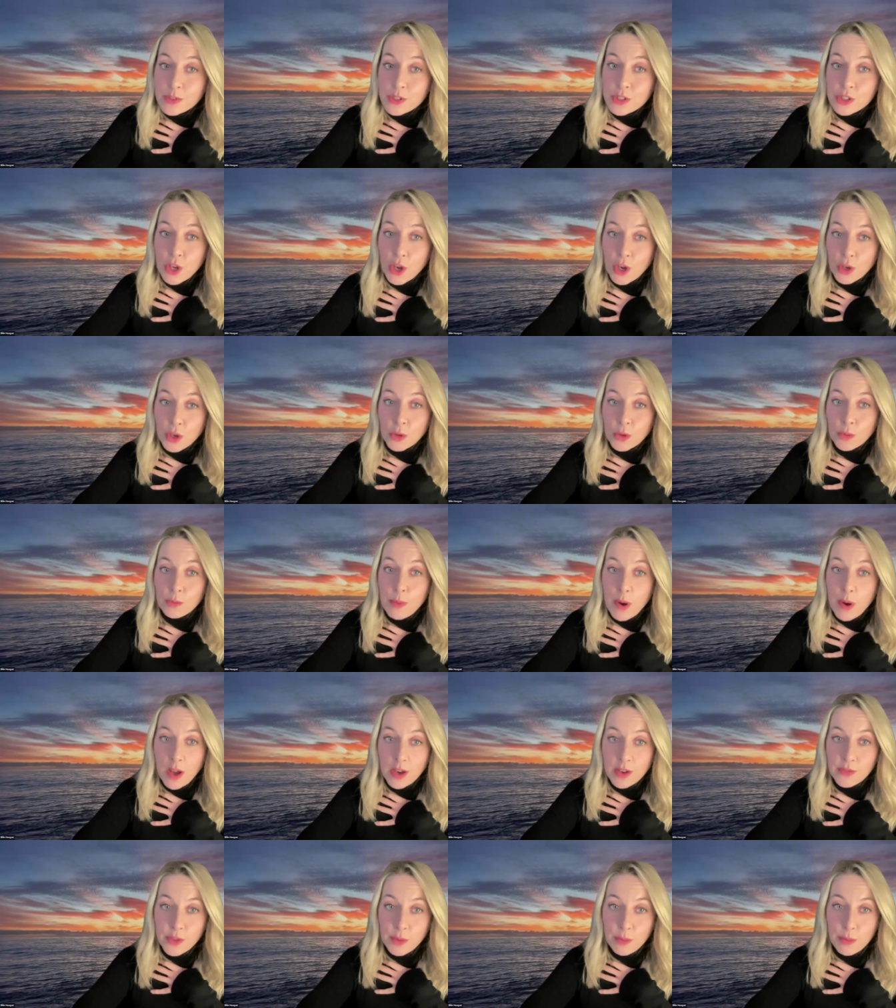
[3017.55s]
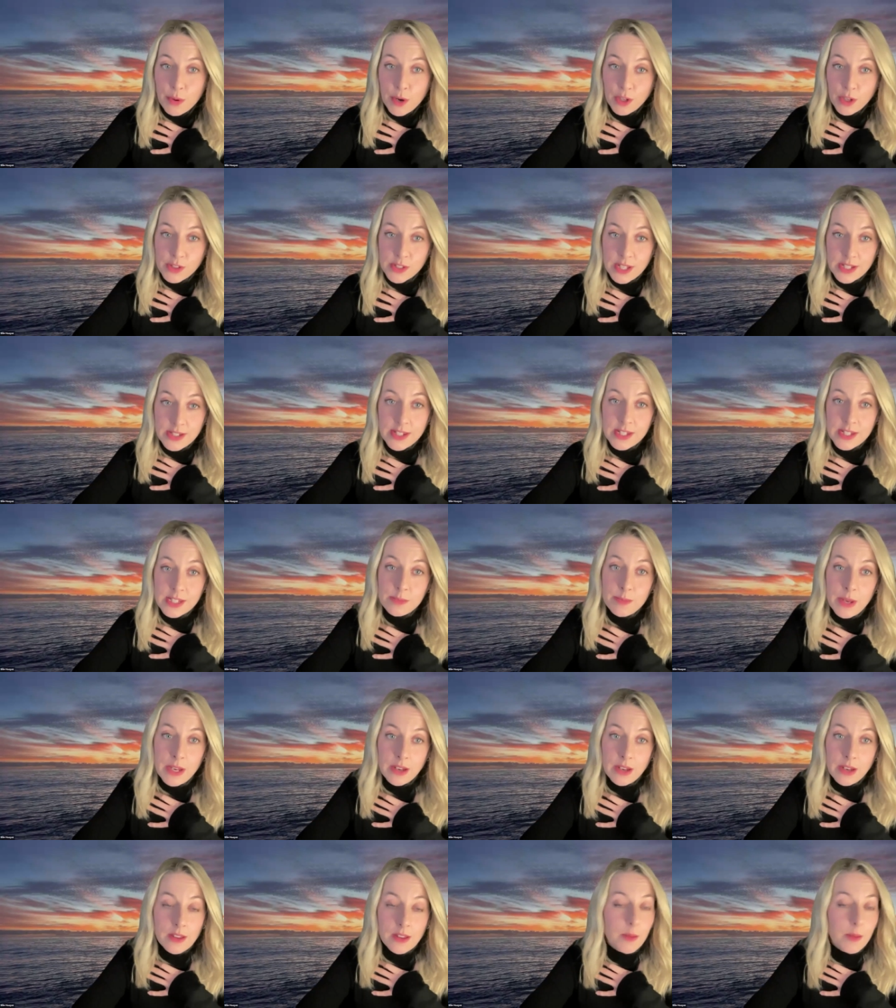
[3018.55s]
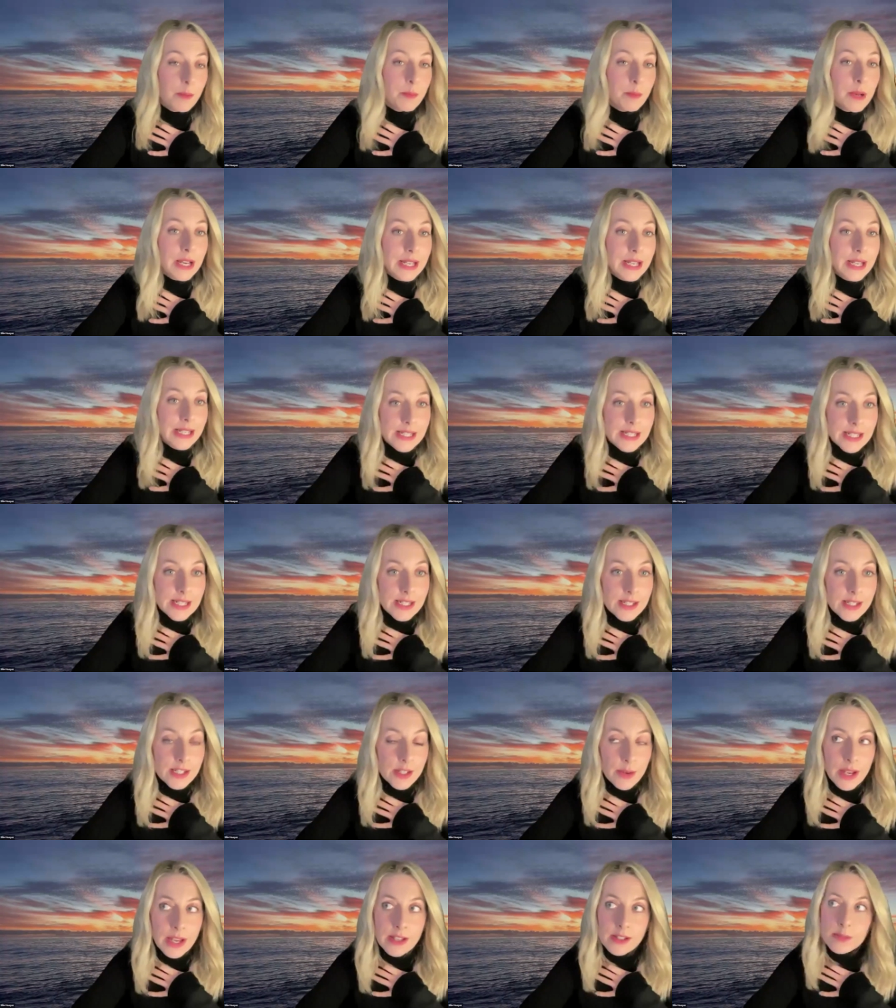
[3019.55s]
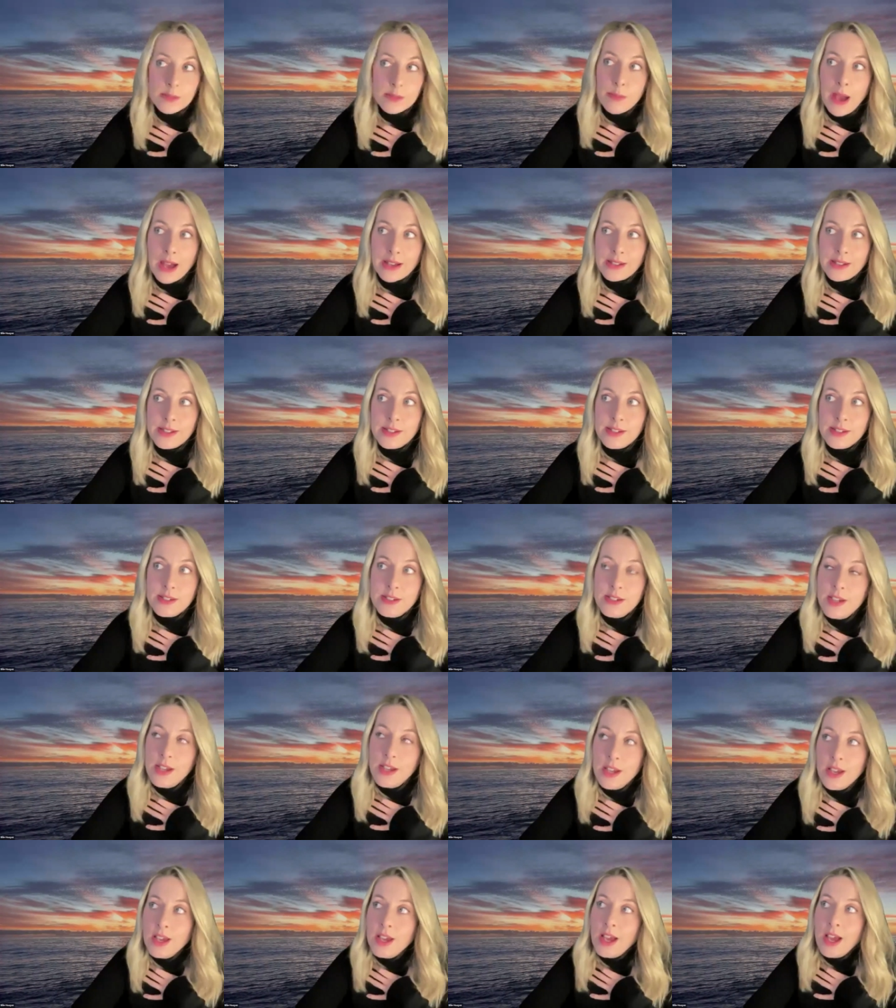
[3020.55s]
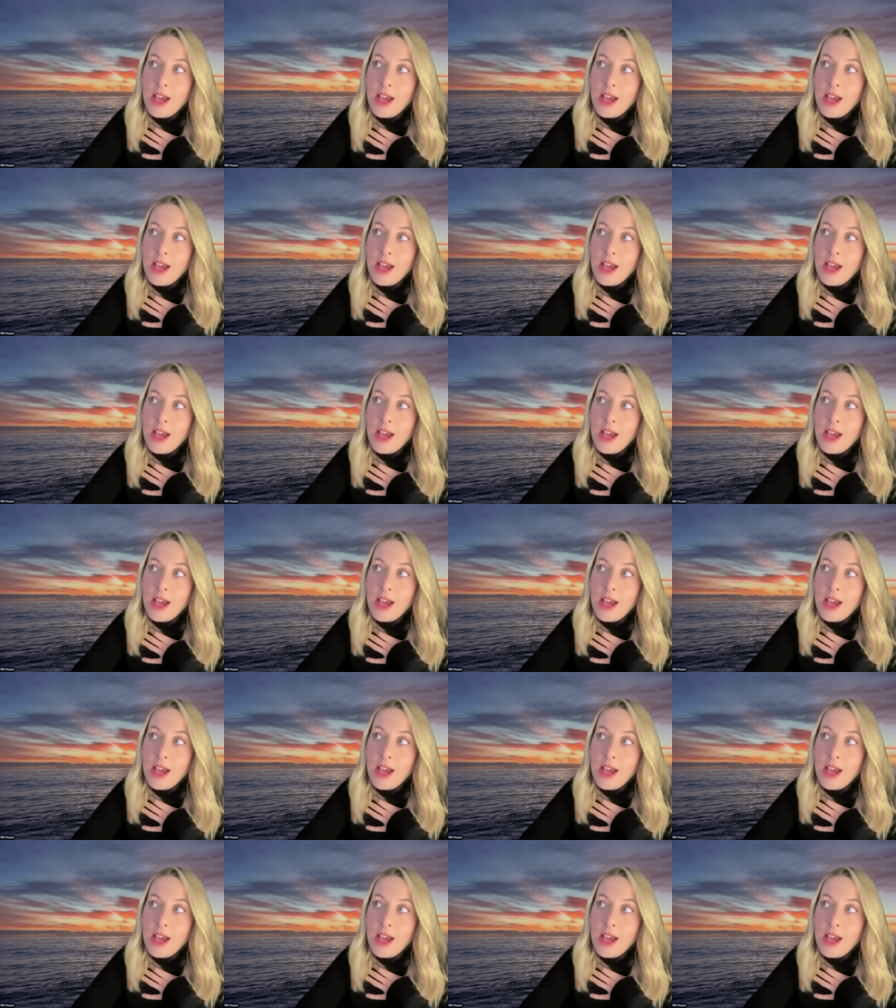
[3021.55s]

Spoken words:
So part of the process has been completed, so it has passed